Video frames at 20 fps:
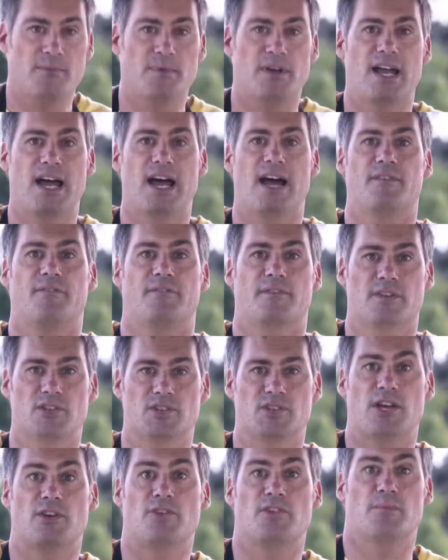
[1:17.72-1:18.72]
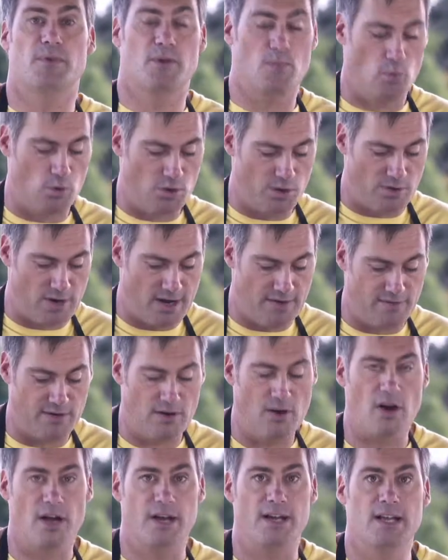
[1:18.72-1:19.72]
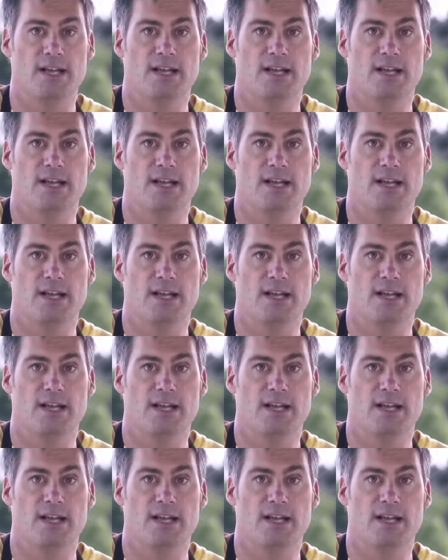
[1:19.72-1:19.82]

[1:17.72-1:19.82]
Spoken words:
them in half and soak them in water overnight.